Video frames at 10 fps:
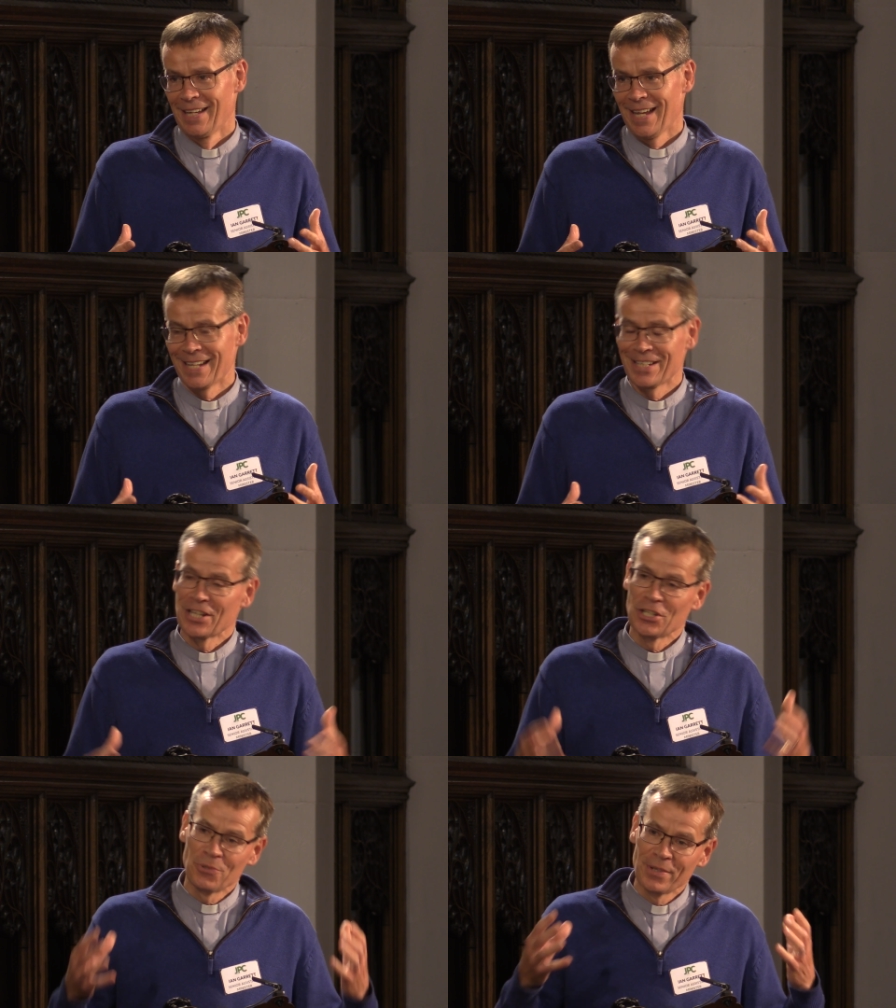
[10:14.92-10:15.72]
and
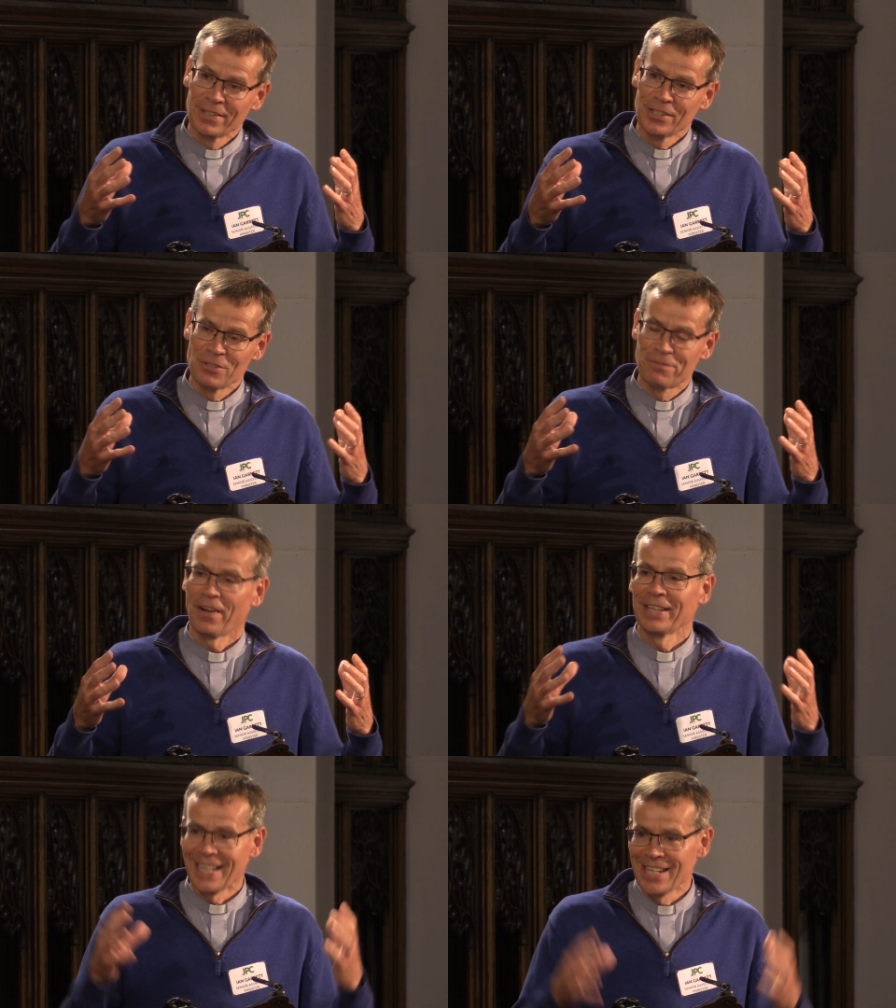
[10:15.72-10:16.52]
yet you, you
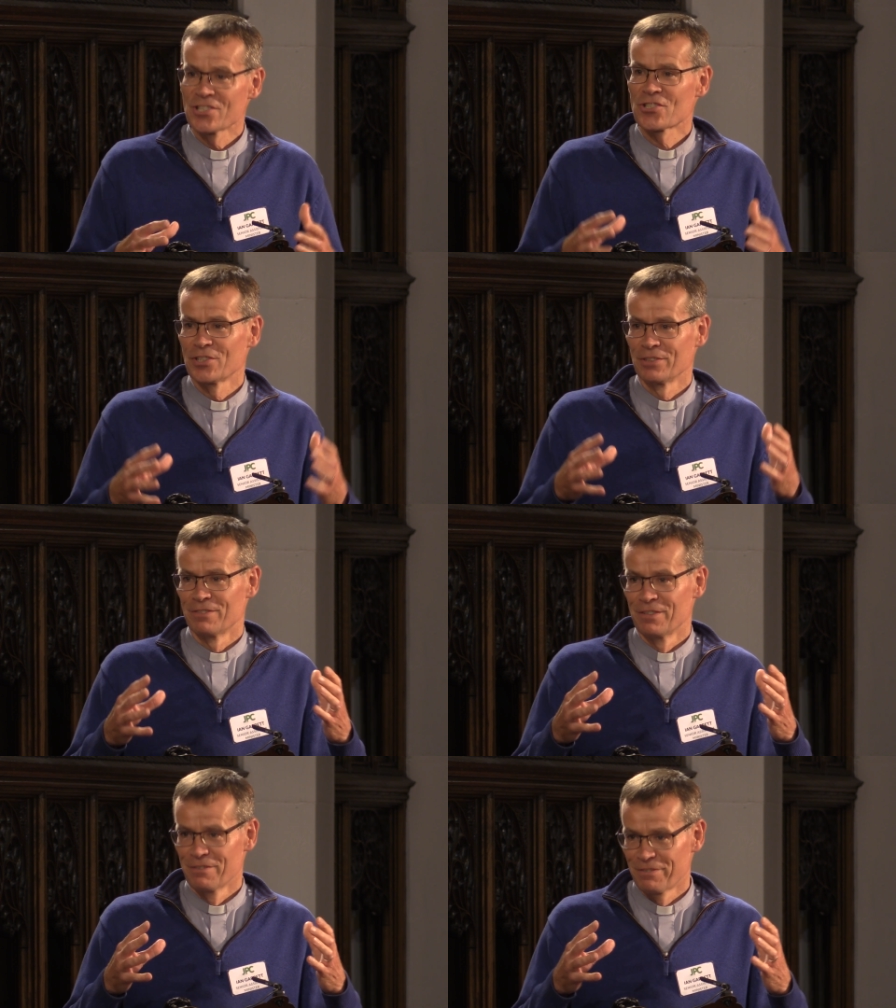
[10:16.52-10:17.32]
find instant
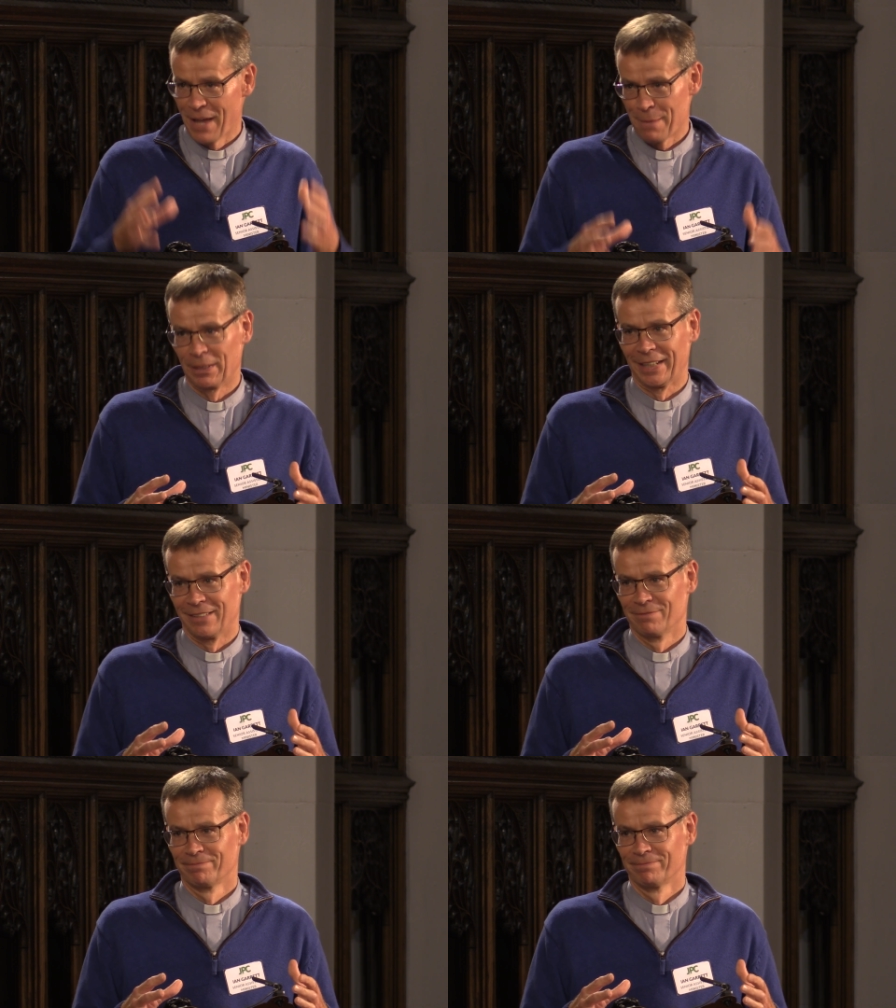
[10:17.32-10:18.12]
family,
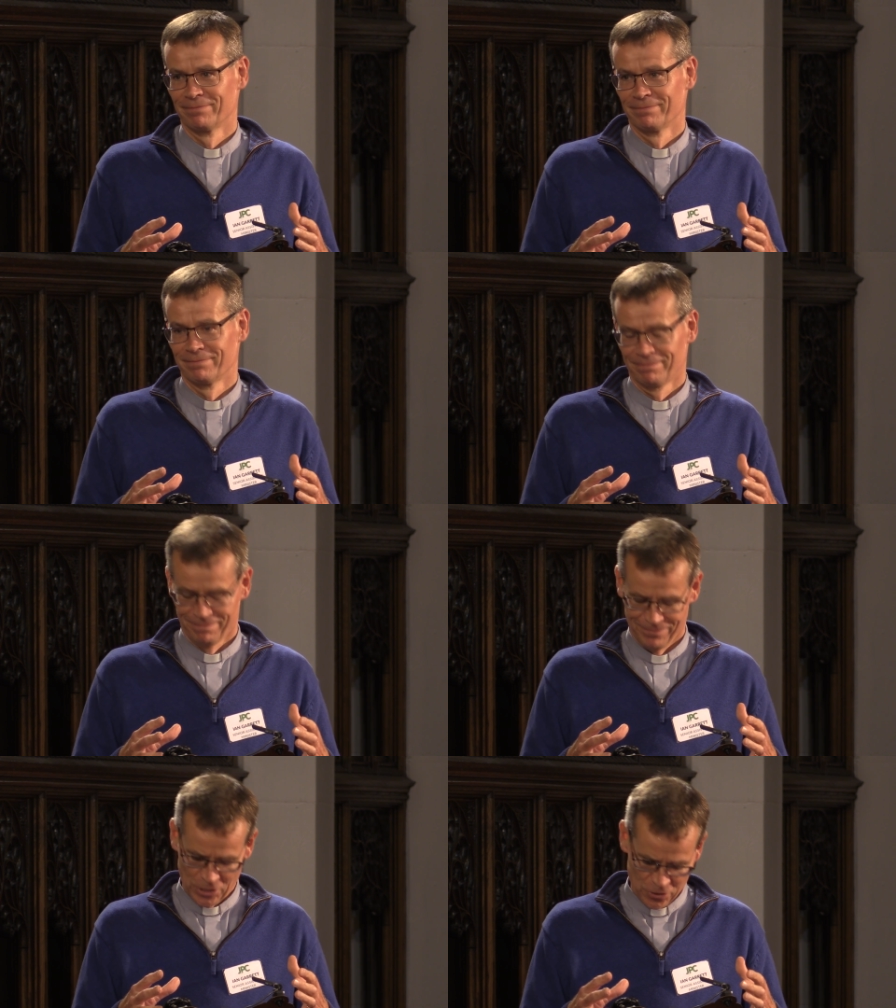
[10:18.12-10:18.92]

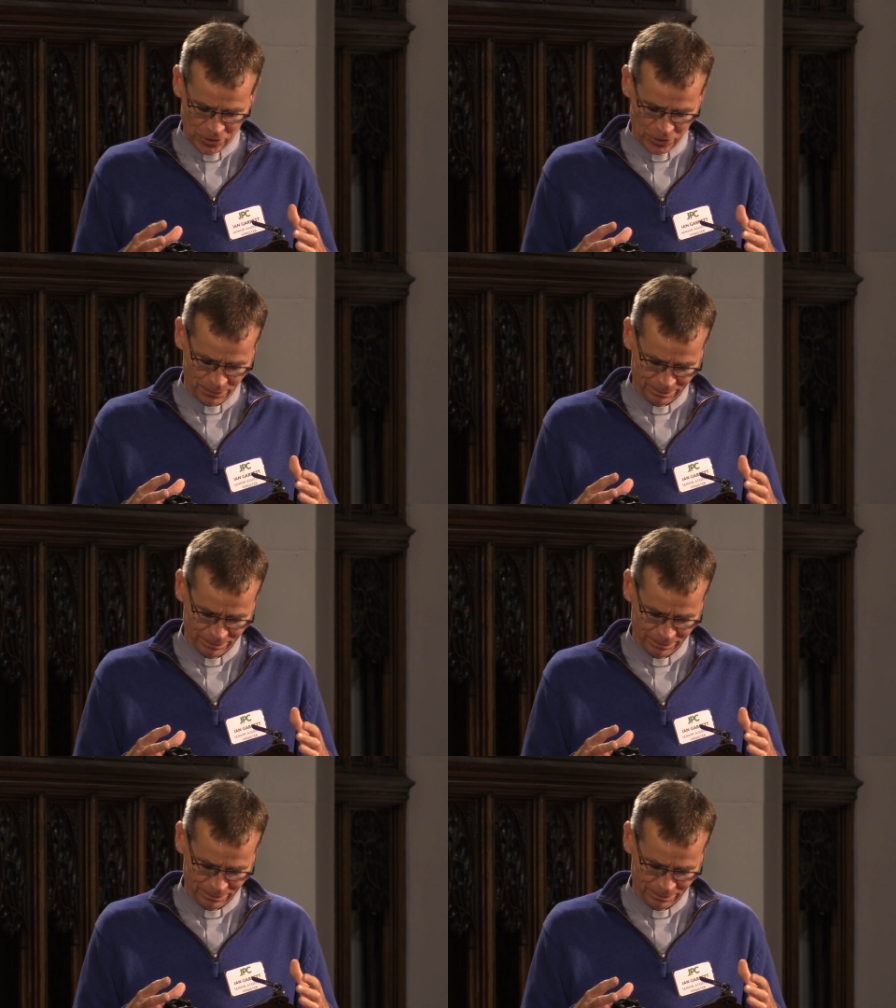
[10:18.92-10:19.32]
don't you?